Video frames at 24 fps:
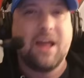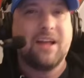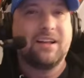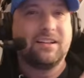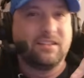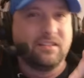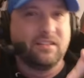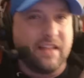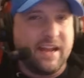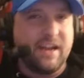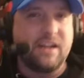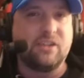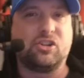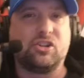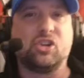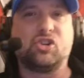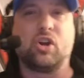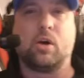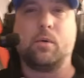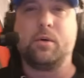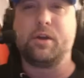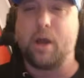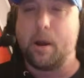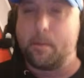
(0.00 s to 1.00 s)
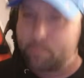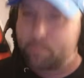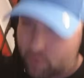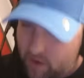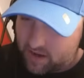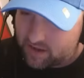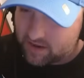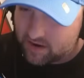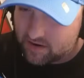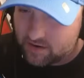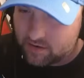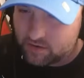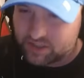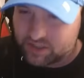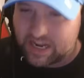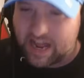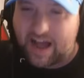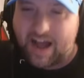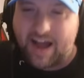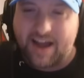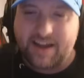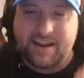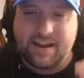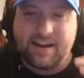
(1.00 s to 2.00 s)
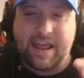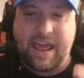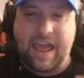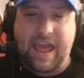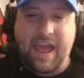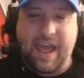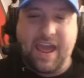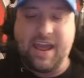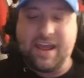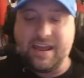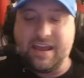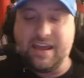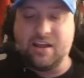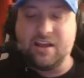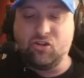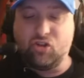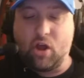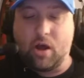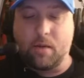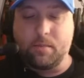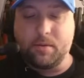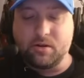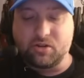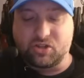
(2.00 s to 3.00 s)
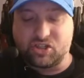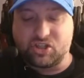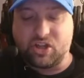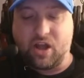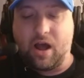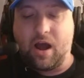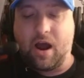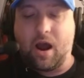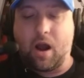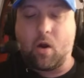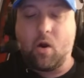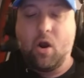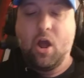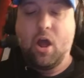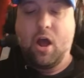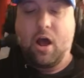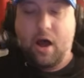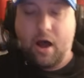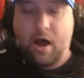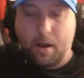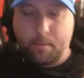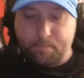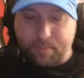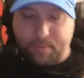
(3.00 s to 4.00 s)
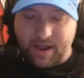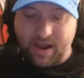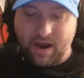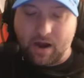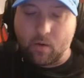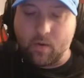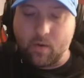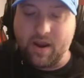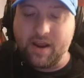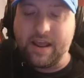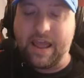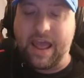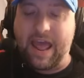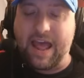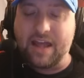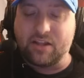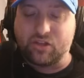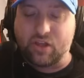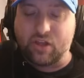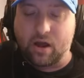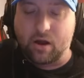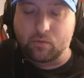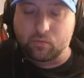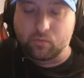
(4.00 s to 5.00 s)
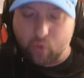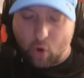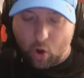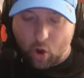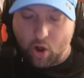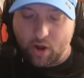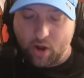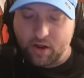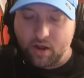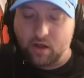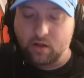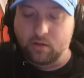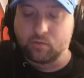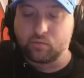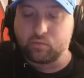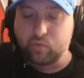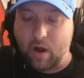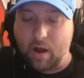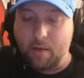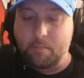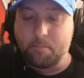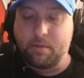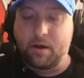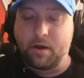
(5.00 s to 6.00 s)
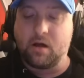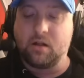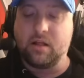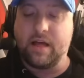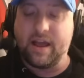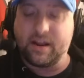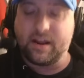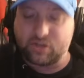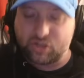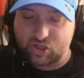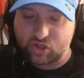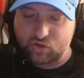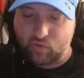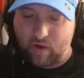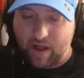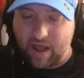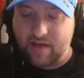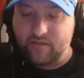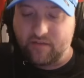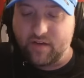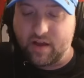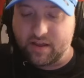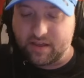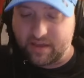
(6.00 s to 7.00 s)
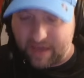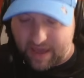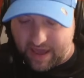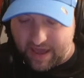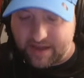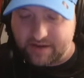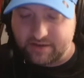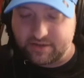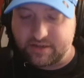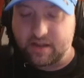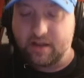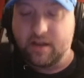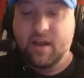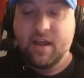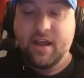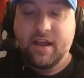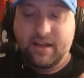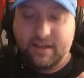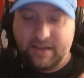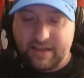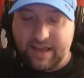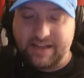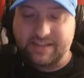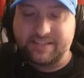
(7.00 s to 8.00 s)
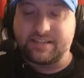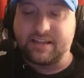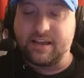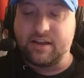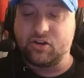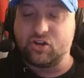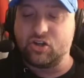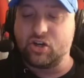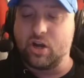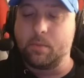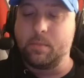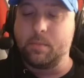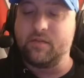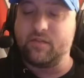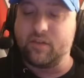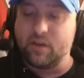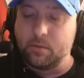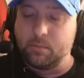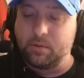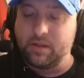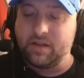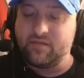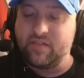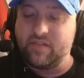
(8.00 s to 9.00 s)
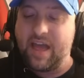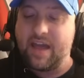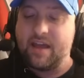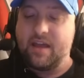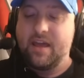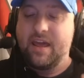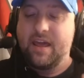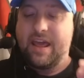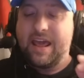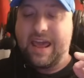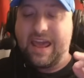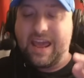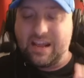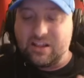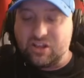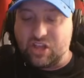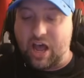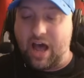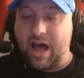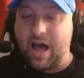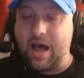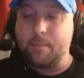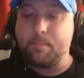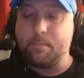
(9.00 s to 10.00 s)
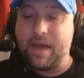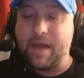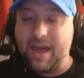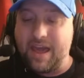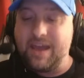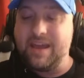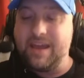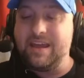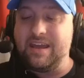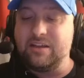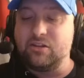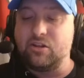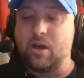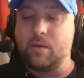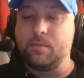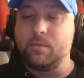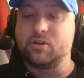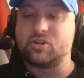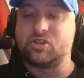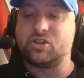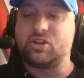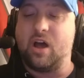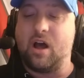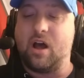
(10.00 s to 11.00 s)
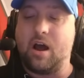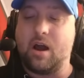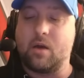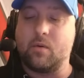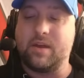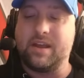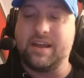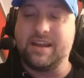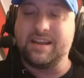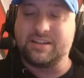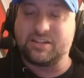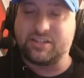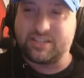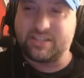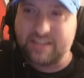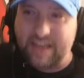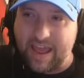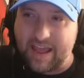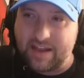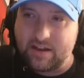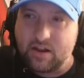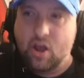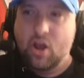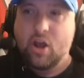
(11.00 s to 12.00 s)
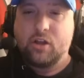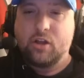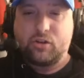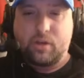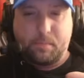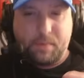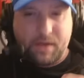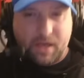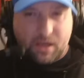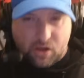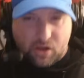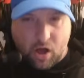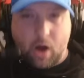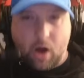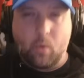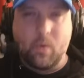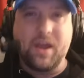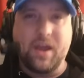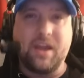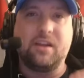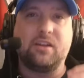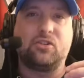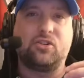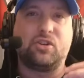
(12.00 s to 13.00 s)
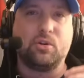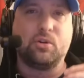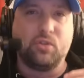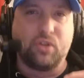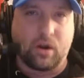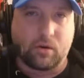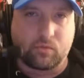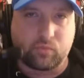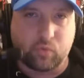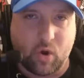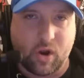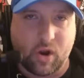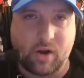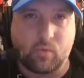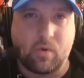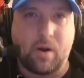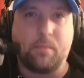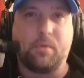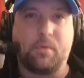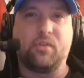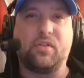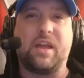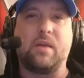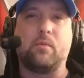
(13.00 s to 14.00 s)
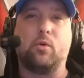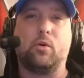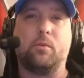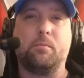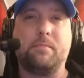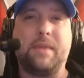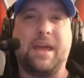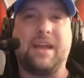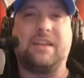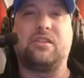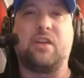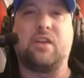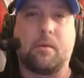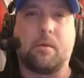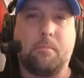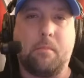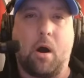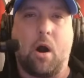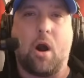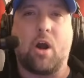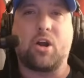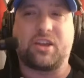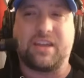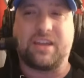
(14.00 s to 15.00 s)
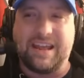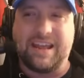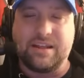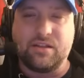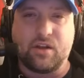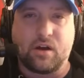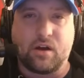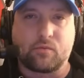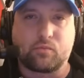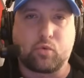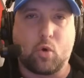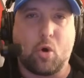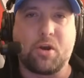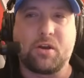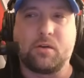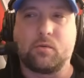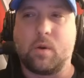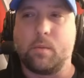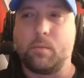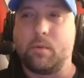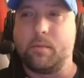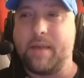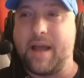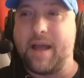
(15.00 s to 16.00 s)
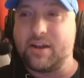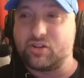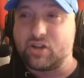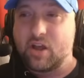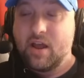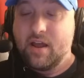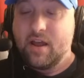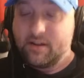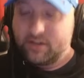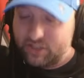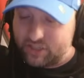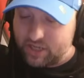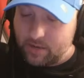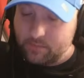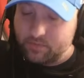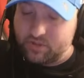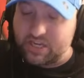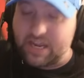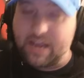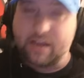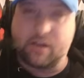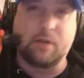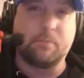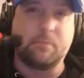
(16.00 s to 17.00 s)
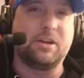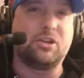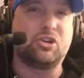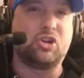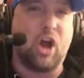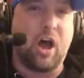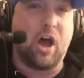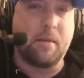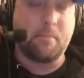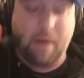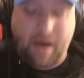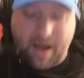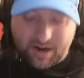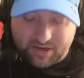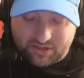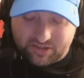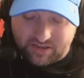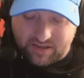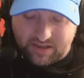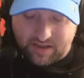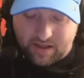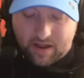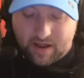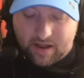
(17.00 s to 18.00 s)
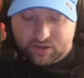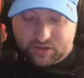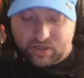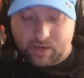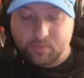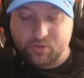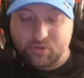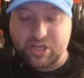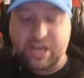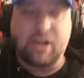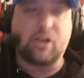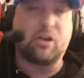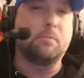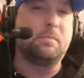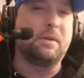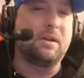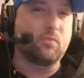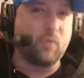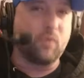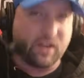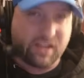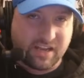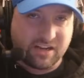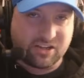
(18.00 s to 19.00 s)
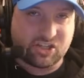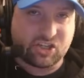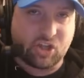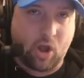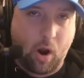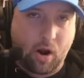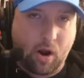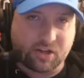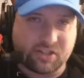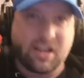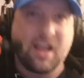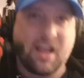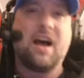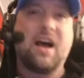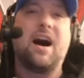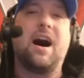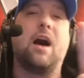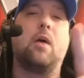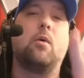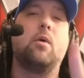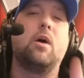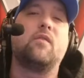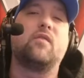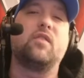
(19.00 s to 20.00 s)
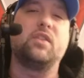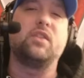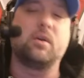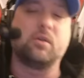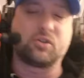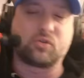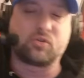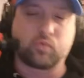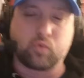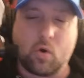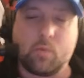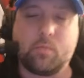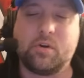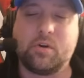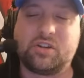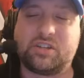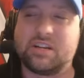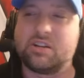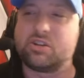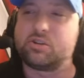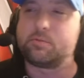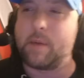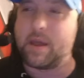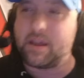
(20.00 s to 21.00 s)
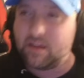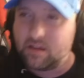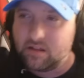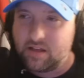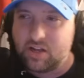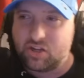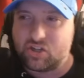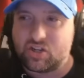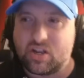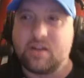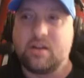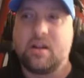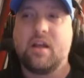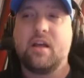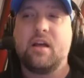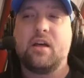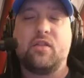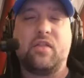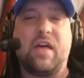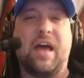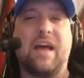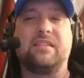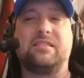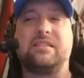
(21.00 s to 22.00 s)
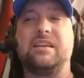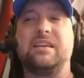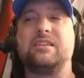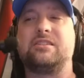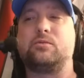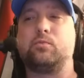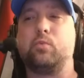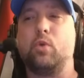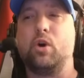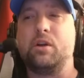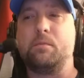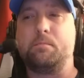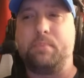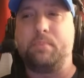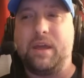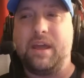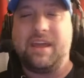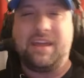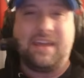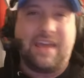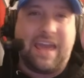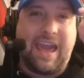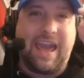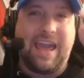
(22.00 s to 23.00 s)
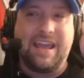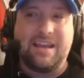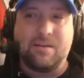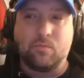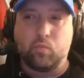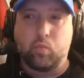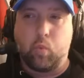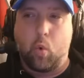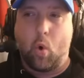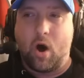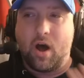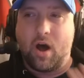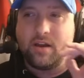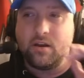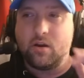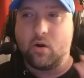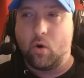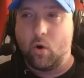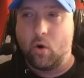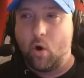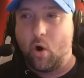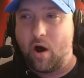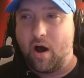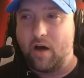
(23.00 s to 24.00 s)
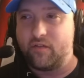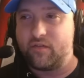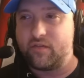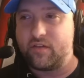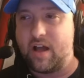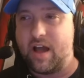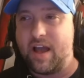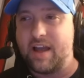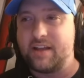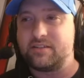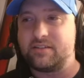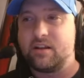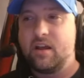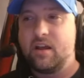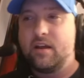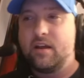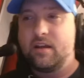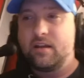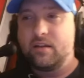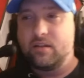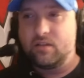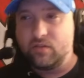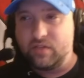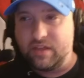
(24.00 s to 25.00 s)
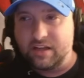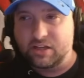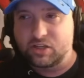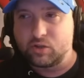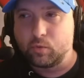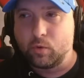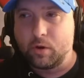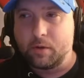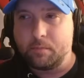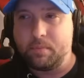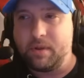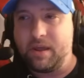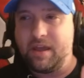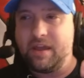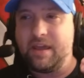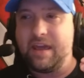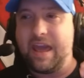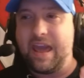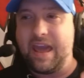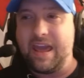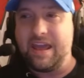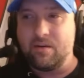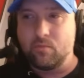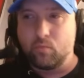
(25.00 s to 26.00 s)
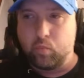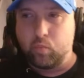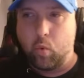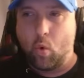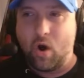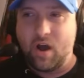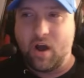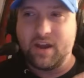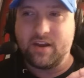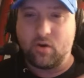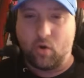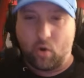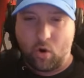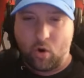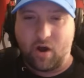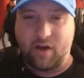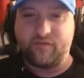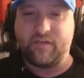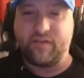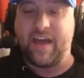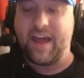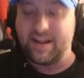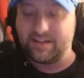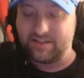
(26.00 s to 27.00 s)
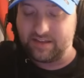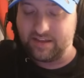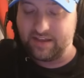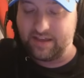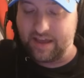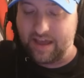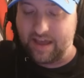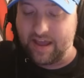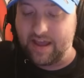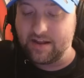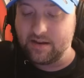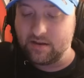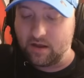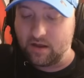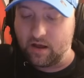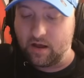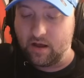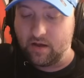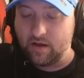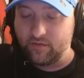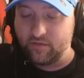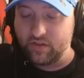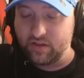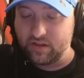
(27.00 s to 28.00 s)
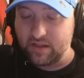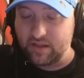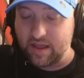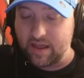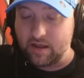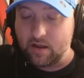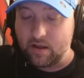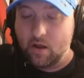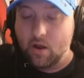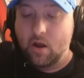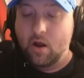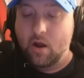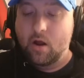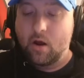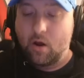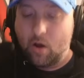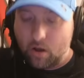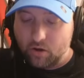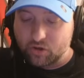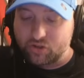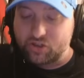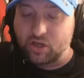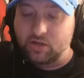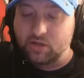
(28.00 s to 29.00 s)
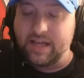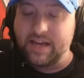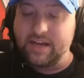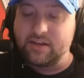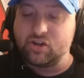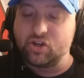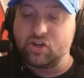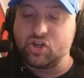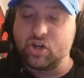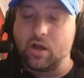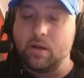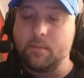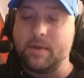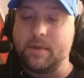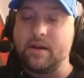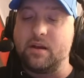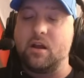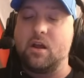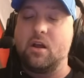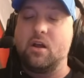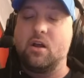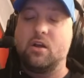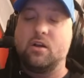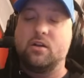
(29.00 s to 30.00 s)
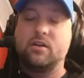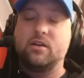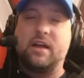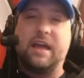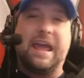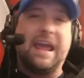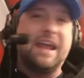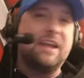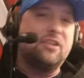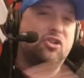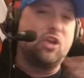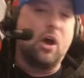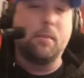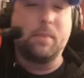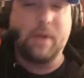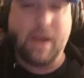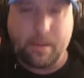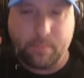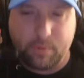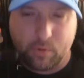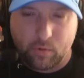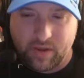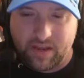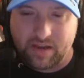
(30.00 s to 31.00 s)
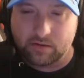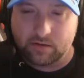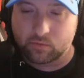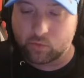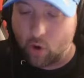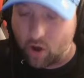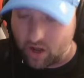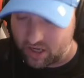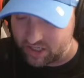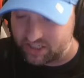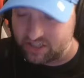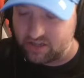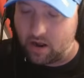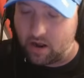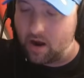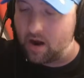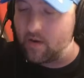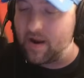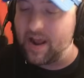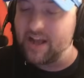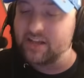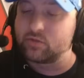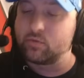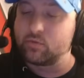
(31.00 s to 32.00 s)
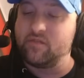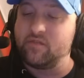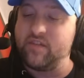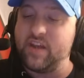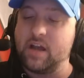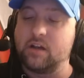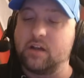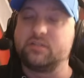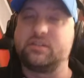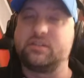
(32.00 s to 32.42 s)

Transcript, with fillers: Ladies and gentlemen, we got breaking news on an AEW star appearing at the Royal Rumble extravaganza. Yes, ladies and gentlemen, if you can believe that, a top AEW star is said to be going to the Royal Rumble. They will make their mark in the Royal Rumble match. Some say it could be Jon Moxley, some say it could be Ricky Starks. However, there is rumors and speculation that this would be a one off, guys. This would be a one off at the end of the day. Also, ladies and gentlemen, a WWE Raw star has revealed the